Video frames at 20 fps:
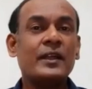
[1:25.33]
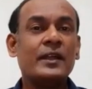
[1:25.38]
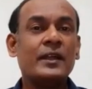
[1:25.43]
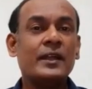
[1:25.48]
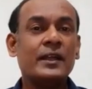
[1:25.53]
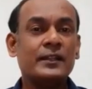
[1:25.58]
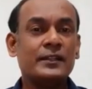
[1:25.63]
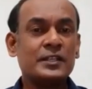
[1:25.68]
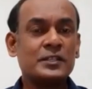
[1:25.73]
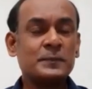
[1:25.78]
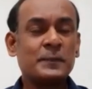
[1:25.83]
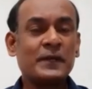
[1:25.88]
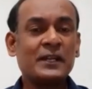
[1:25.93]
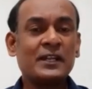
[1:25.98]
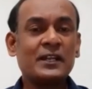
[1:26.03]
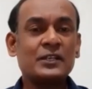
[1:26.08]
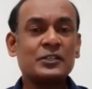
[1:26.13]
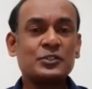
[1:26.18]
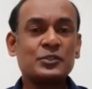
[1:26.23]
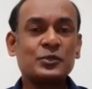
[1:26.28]
In this
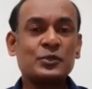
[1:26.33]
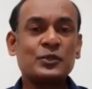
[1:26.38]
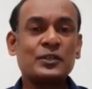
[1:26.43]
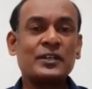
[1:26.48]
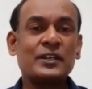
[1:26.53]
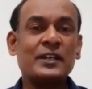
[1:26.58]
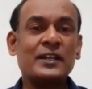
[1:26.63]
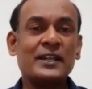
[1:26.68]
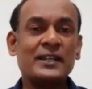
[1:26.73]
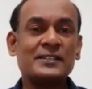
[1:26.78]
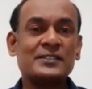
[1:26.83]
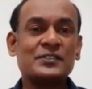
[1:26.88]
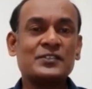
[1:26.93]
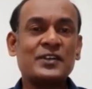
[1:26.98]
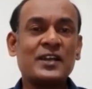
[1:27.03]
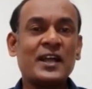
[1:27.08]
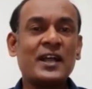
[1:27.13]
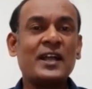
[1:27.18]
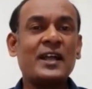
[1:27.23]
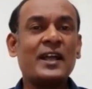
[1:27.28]
particular shoot, let's
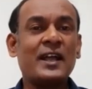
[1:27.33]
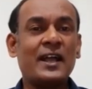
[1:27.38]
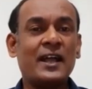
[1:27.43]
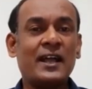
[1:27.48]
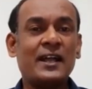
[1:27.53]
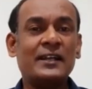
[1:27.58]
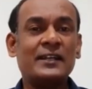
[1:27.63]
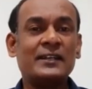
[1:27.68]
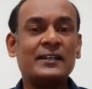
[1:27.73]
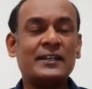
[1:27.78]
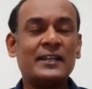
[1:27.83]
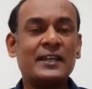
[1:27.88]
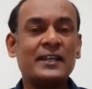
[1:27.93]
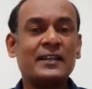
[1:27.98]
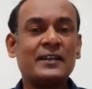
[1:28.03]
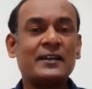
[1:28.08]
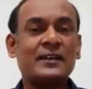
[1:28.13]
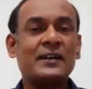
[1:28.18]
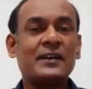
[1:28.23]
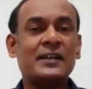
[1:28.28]
try and
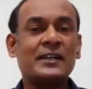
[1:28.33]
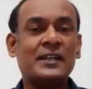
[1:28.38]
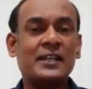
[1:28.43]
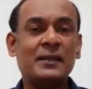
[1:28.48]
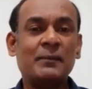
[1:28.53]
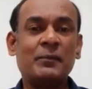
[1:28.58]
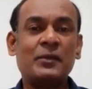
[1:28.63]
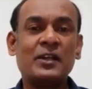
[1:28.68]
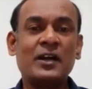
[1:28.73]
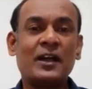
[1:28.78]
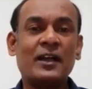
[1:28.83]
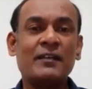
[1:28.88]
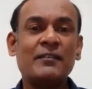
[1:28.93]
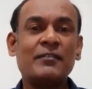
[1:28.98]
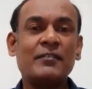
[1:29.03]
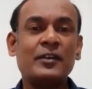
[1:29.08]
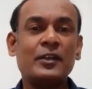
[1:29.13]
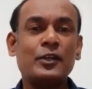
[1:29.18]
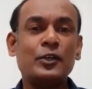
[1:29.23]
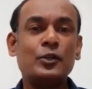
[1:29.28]
take a deep
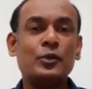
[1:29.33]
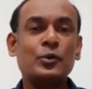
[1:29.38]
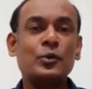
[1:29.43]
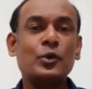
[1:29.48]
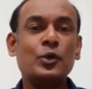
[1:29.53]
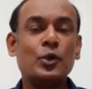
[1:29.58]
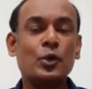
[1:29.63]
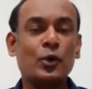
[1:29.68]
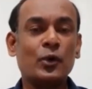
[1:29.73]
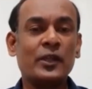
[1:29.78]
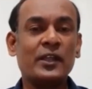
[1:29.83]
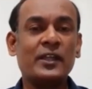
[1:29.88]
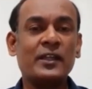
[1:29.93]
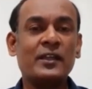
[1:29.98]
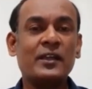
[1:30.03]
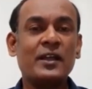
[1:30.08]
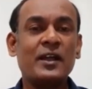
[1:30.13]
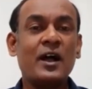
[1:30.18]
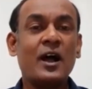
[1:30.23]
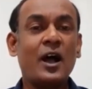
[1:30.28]
dive into
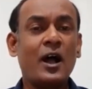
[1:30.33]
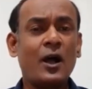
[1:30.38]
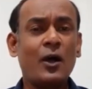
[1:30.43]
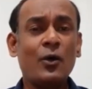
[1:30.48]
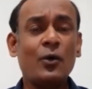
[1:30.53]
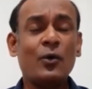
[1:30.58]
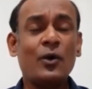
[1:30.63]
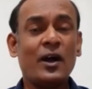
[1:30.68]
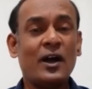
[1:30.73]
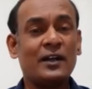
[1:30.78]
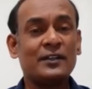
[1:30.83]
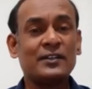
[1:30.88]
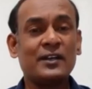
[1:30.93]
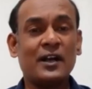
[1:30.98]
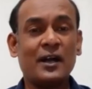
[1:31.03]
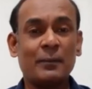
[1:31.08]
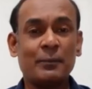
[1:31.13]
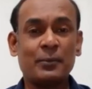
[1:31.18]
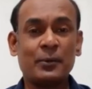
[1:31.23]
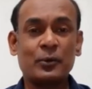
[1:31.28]
knowing how are
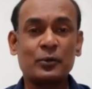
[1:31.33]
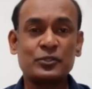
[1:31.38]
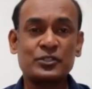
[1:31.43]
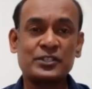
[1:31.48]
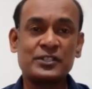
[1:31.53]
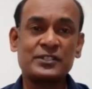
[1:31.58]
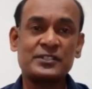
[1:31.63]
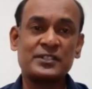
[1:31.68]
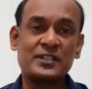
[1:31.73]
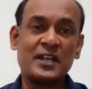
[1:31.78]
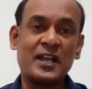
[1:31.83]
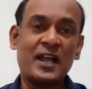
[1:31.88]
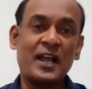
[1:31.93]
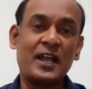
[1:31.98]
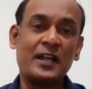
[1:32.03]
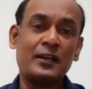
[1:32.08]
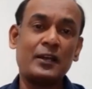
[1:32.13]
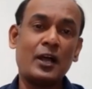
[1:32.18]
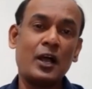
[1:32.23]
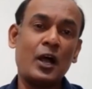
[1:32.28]
the approaches
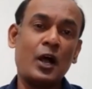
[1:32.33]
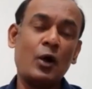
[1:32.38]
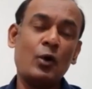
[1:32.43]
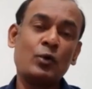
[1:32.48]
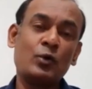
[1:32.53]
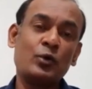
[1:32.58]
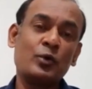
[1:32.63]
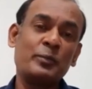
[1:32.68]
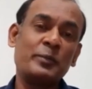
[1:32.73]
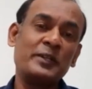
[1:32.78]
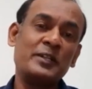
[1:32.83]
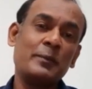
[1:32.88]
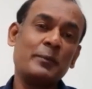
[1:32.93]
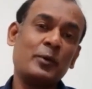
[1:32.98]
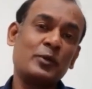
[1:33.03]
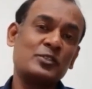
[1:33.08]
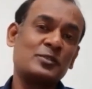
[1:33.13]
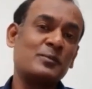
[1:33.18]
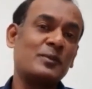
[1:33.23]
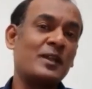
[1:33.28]
and how could be the
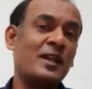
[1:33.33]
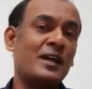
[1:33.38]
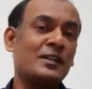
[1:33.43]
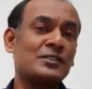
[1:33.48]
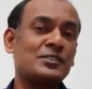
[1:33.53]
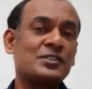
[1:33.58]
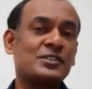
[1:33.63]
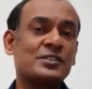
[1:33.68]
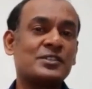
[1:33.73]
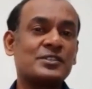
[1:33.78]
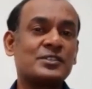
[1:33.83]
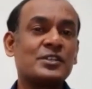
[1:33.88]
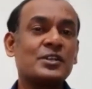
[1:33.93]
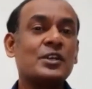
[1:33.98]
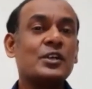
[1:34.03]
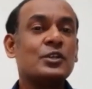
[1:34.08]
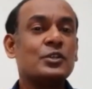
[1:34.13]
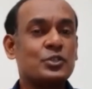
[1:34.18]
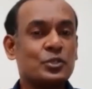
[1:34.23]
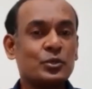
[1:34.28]
possible answers
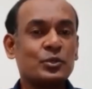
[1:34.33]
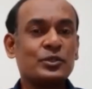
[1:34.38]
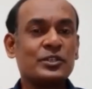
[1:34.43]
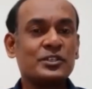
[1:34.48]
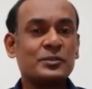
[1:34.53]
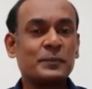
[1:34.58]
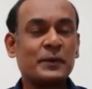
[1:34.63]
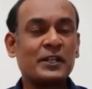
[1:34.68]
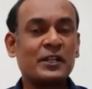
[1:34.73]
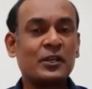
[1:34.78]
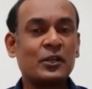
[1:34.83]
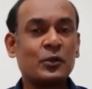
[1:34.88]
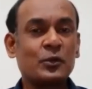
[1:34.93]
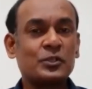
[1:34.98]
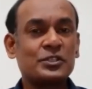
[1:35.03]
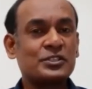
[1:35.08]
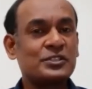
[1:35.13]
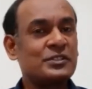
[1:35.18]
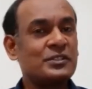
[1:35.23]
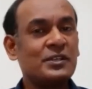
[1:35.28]
to this particular
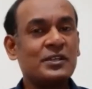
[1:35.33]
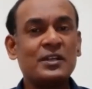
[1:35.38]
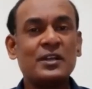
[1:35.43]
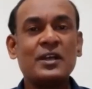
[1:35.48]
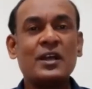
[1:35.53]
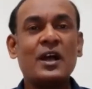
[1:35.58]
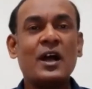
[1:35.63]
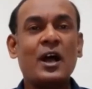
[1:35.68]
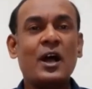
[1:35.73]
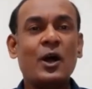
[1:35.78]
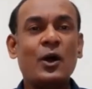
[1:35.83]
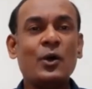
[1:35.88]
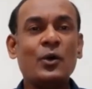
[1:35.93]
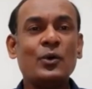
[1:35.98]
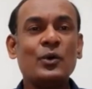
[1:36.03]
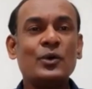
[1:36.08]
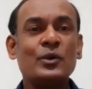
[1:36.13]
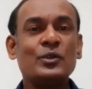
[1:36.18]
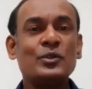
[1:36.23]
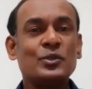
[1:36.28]
question,
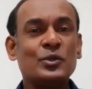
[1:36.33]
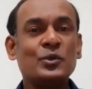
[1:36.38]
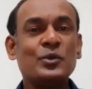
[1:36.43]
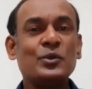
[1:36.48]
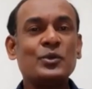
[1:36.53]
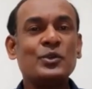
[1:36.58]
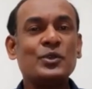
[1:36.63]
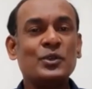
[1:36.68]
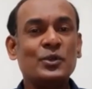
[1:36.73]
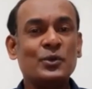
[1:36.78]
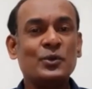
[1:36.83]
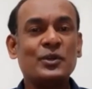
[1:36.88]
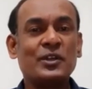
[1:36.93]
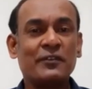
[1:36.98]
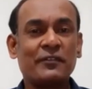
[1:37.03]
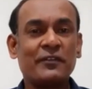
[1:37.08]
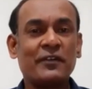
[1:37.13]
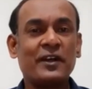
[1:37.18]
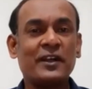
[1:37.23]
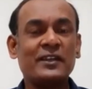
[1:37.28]
how do you
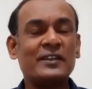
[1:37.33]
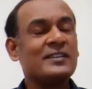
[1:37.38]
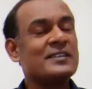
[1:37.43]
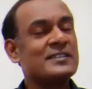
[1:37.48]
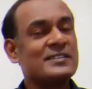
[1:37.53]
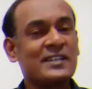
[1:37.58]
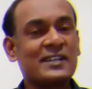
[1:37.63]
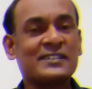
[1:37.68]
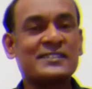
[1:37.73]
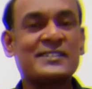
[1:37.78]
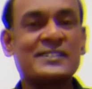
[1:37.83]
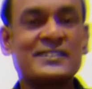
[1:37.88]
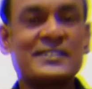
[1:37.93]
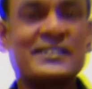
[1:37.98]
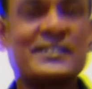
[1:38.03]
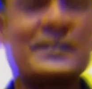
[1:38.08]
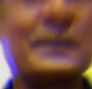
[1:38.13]
define success?